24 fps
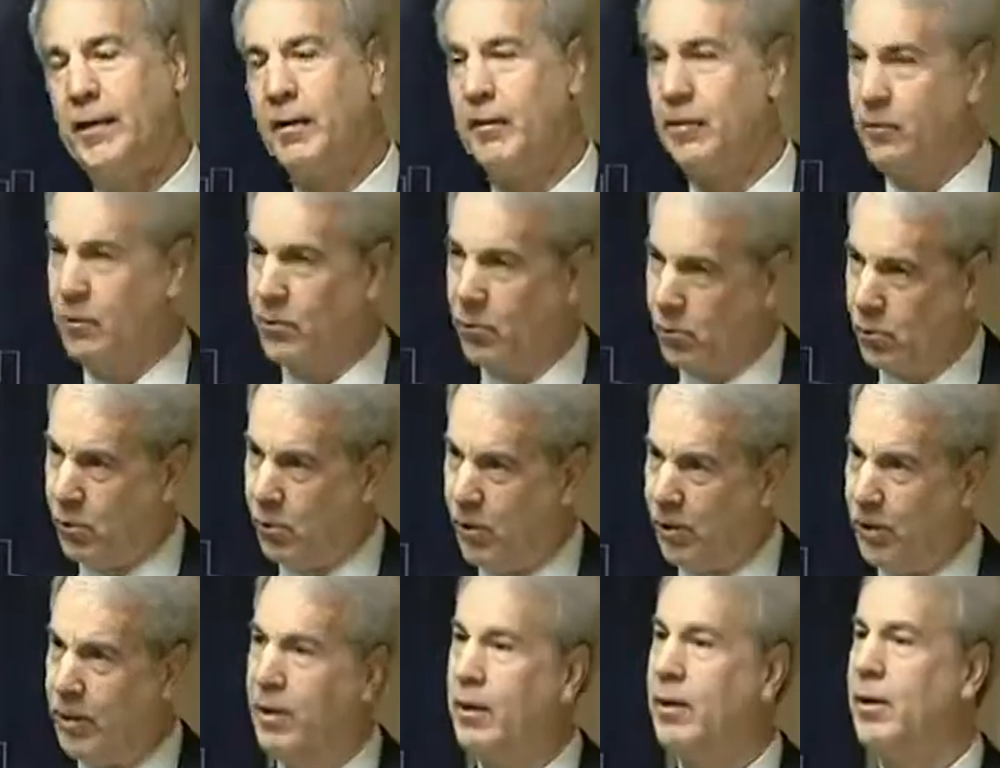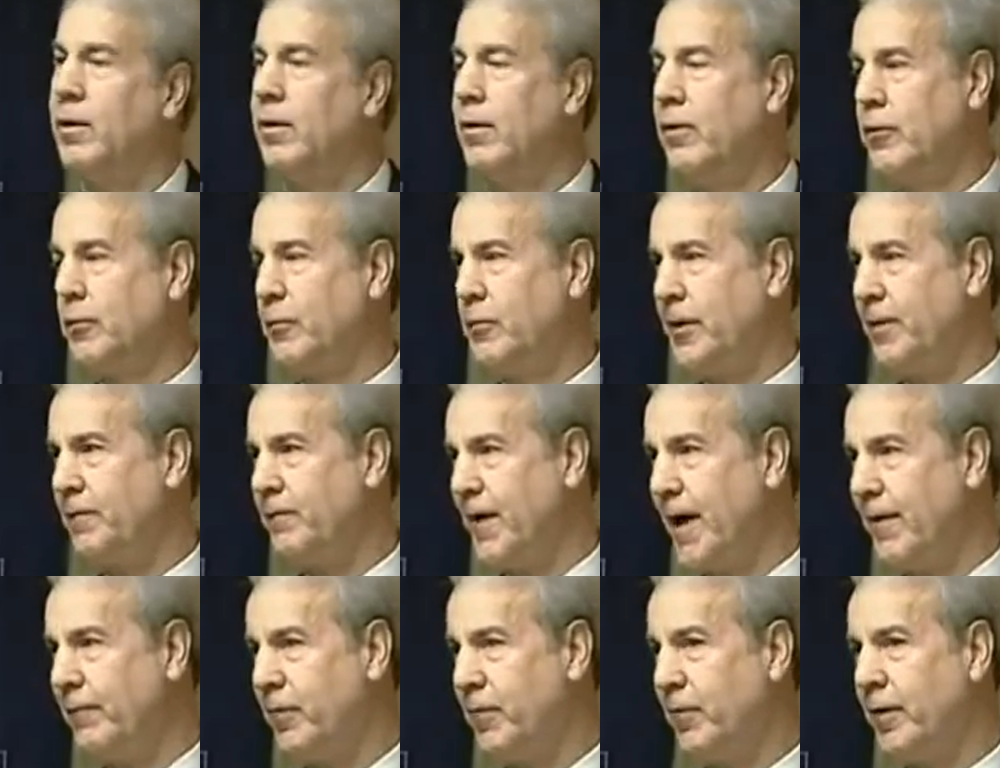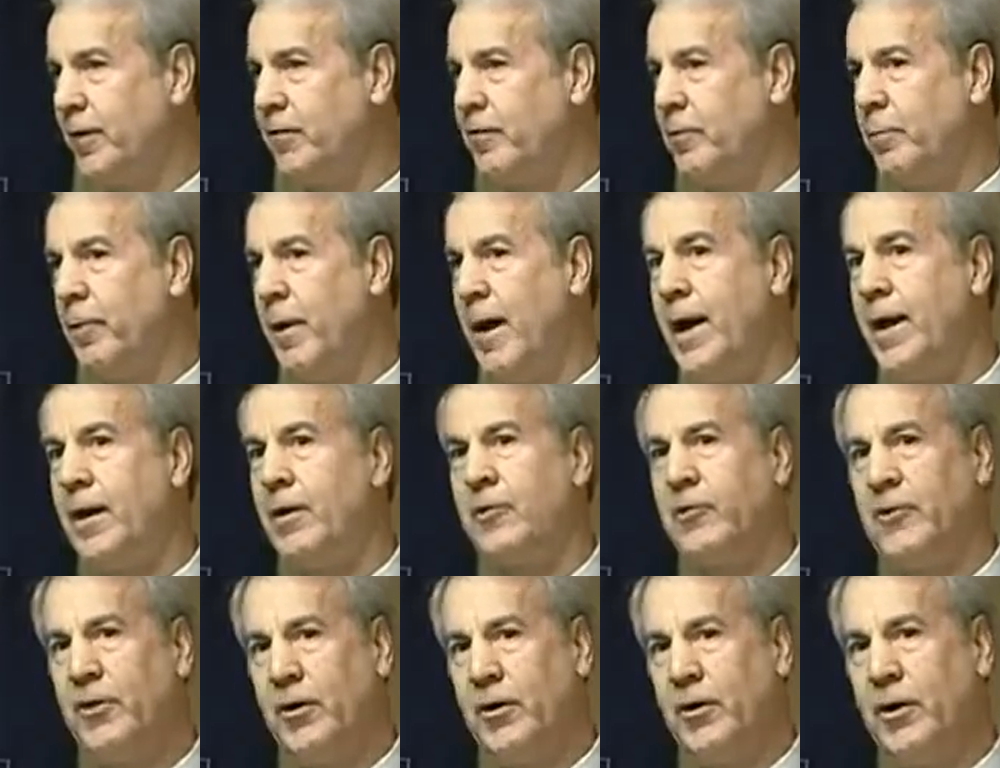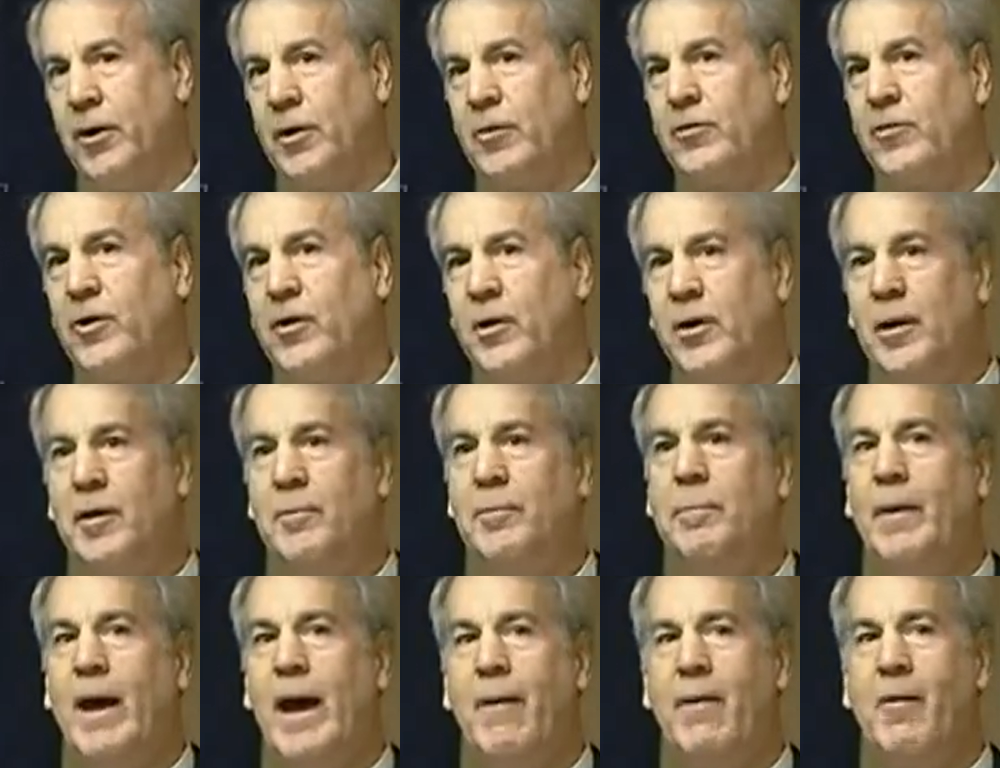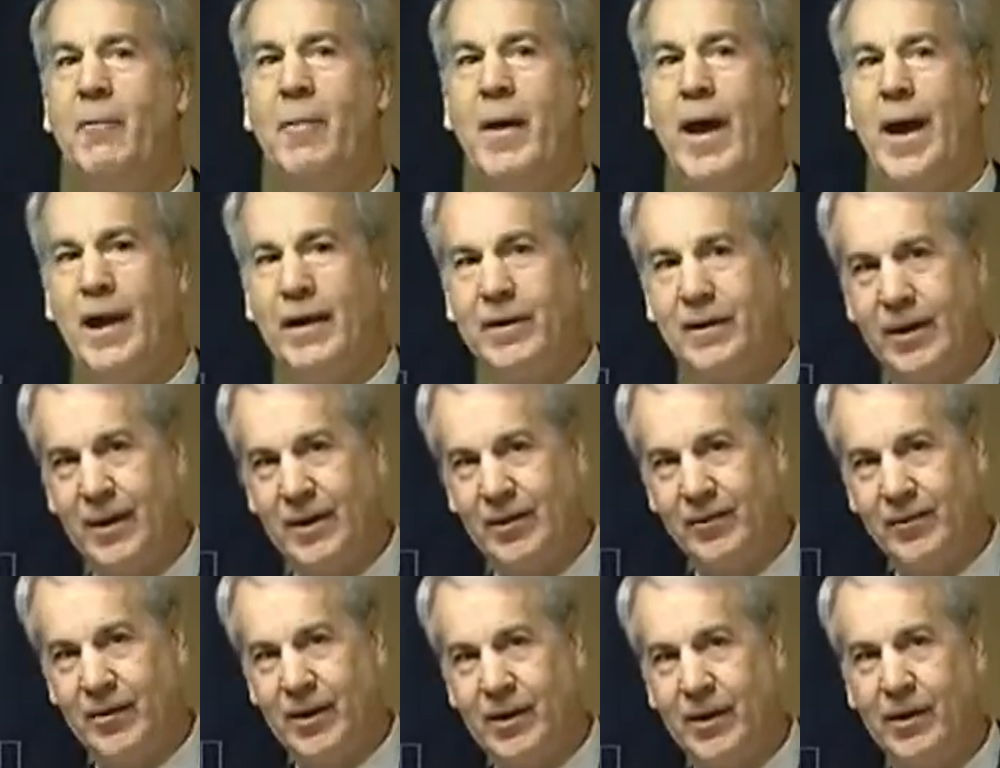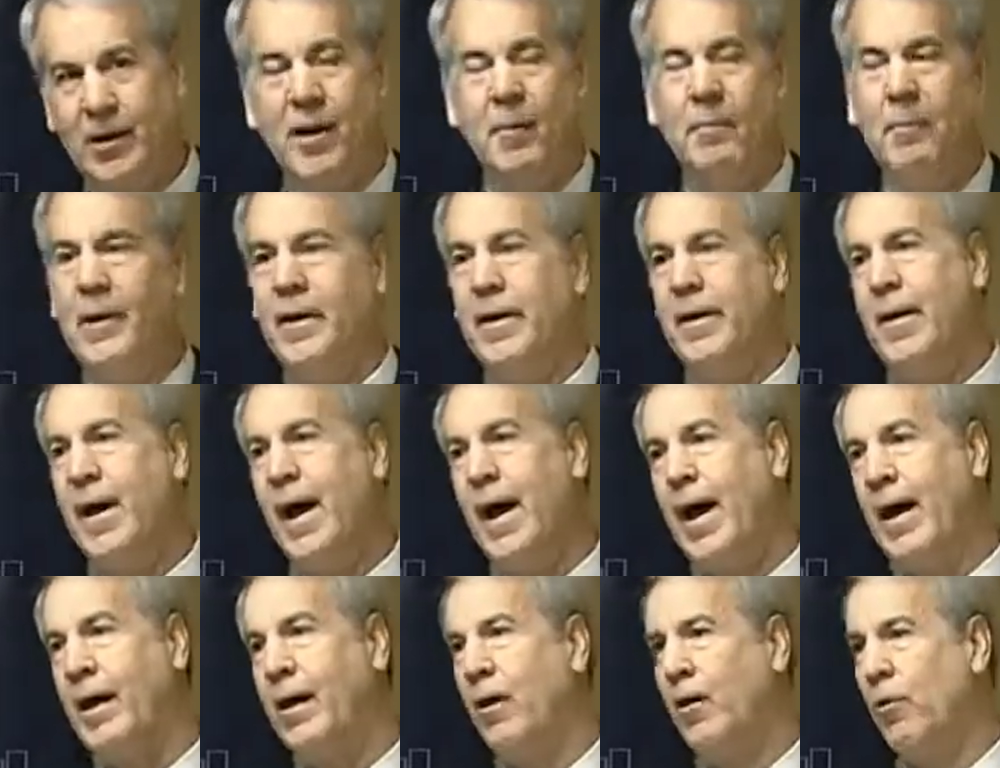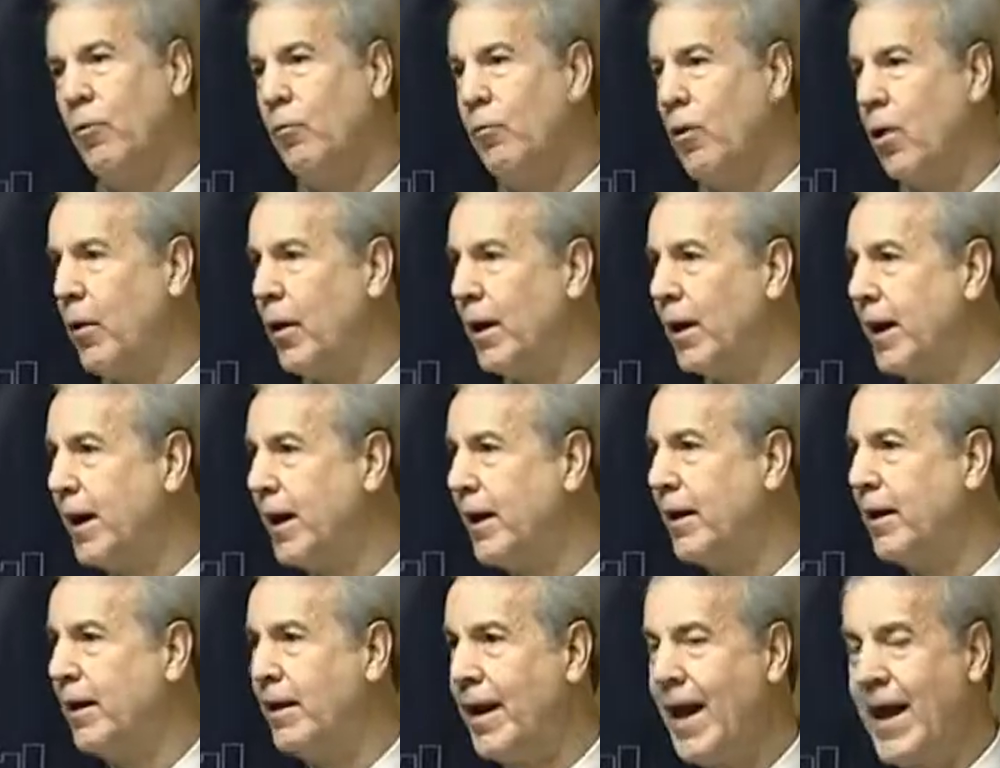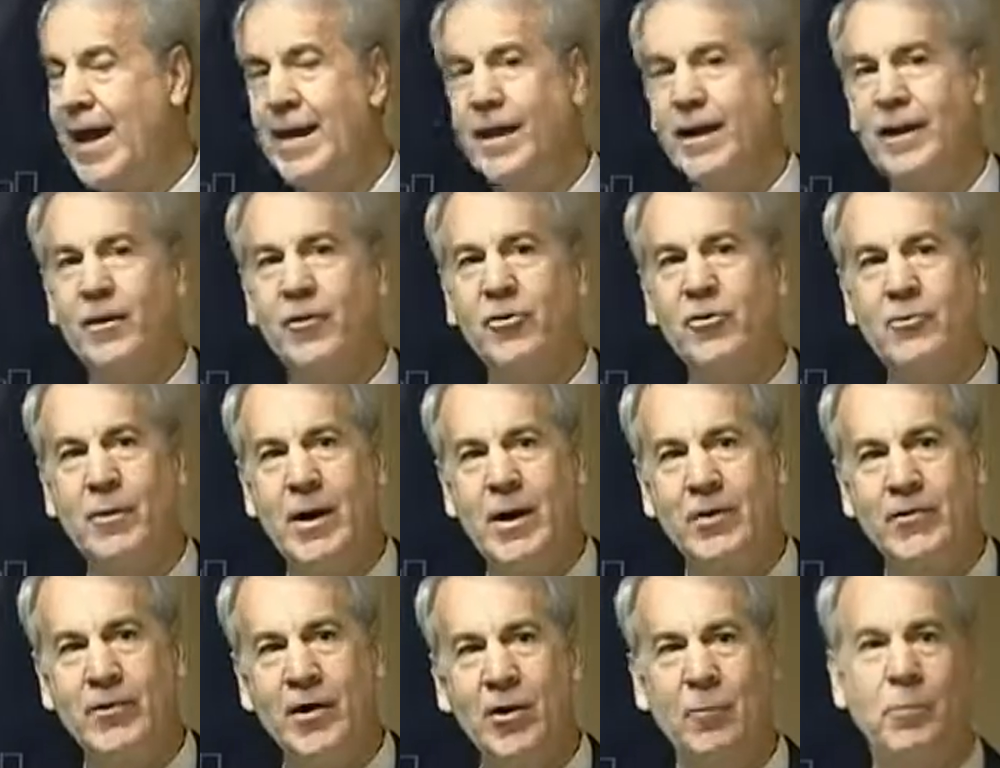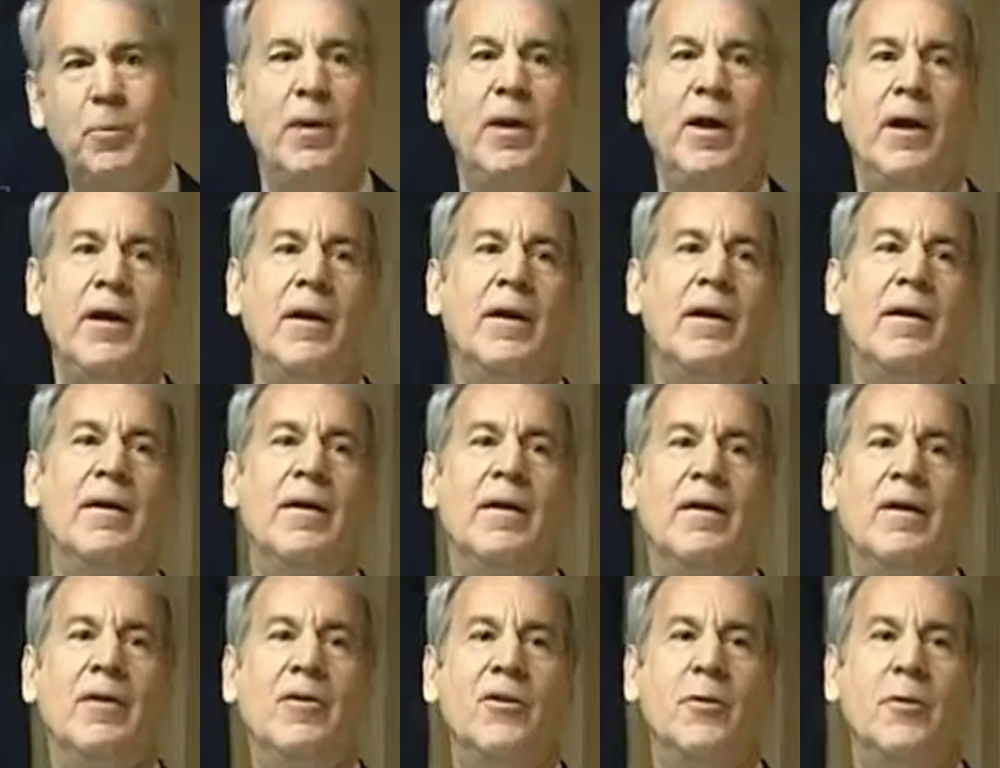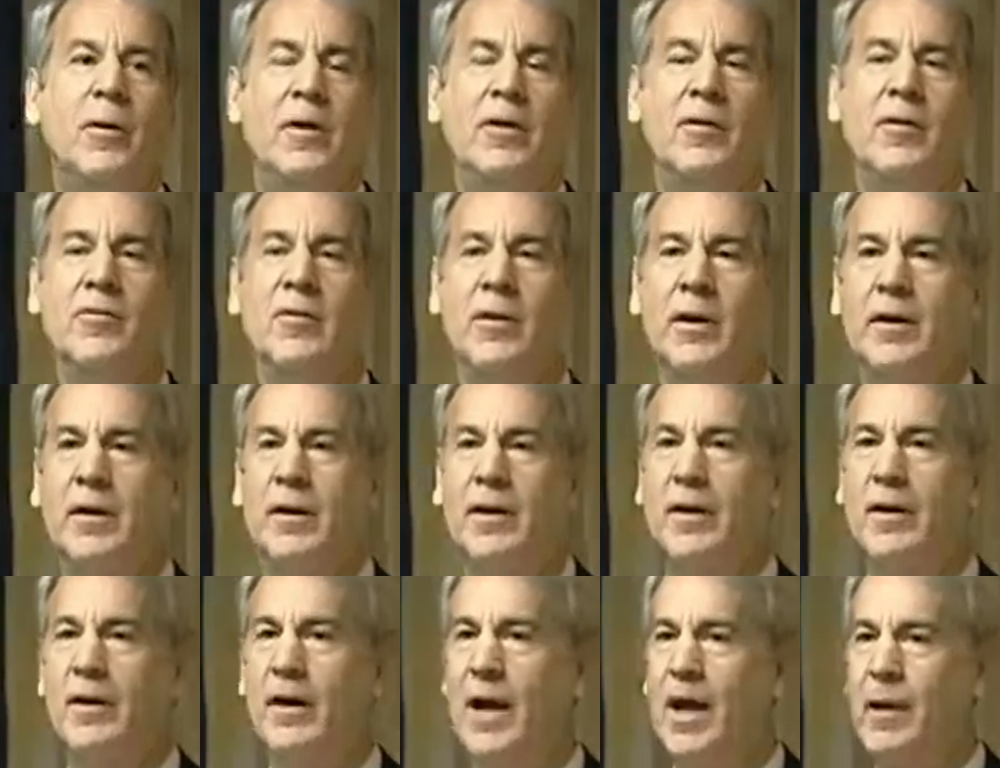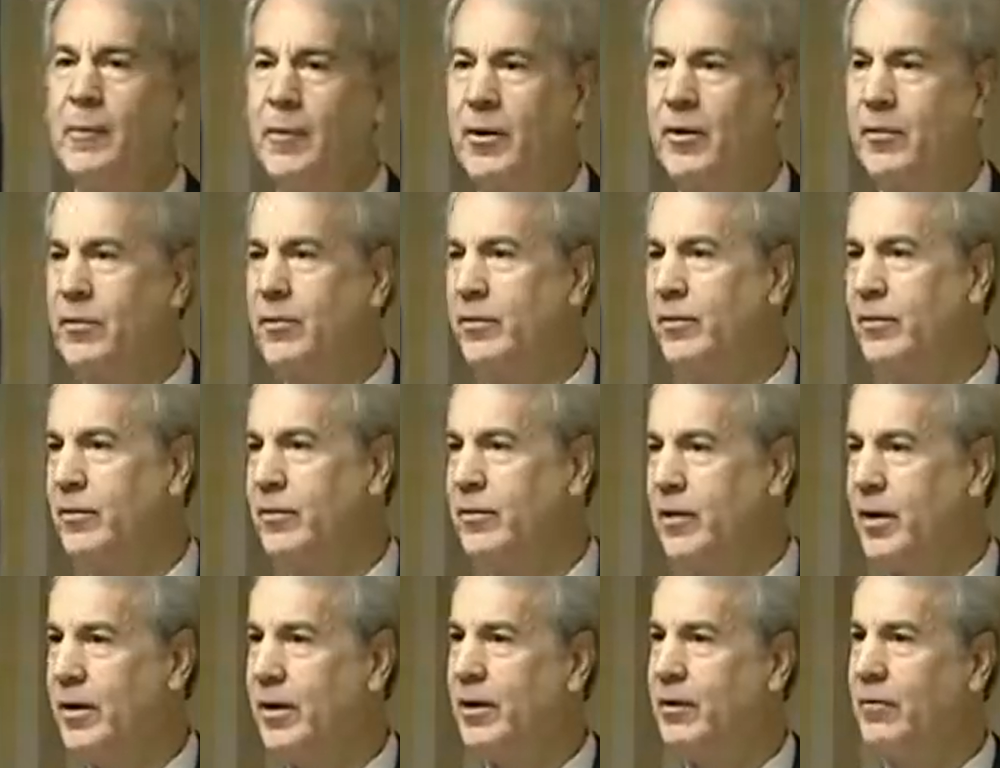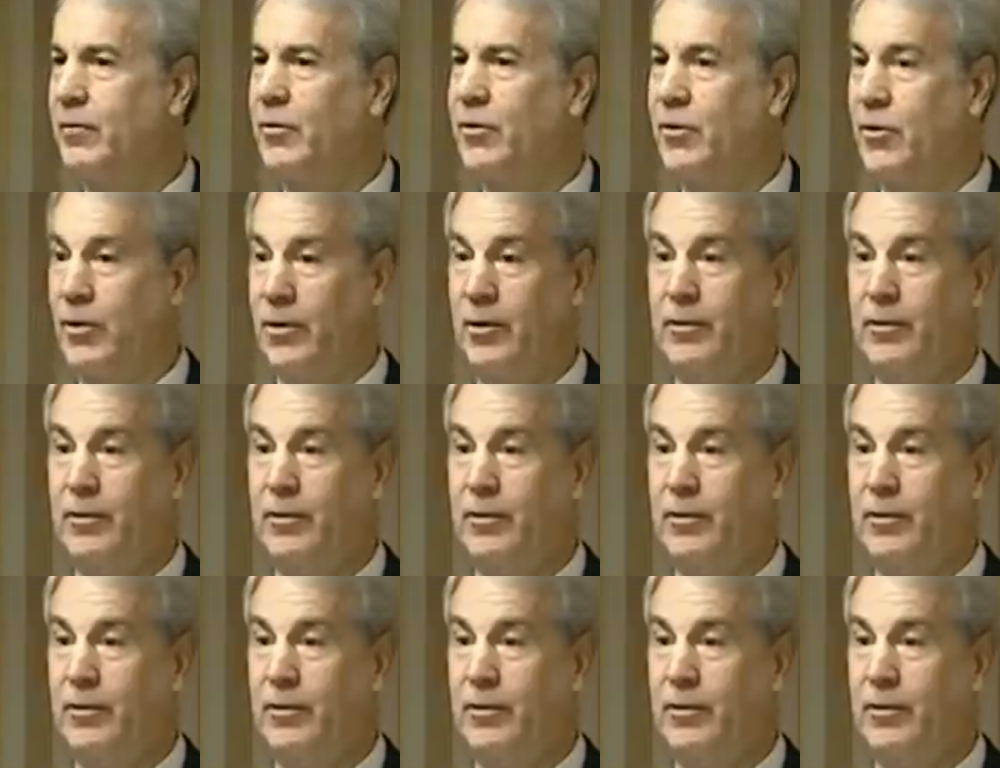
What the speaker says: Or 25 degrees of bank, turn looks good, power back, descent, but not rolling in at night in a strange airplane to a descending, climbing, or descending turn.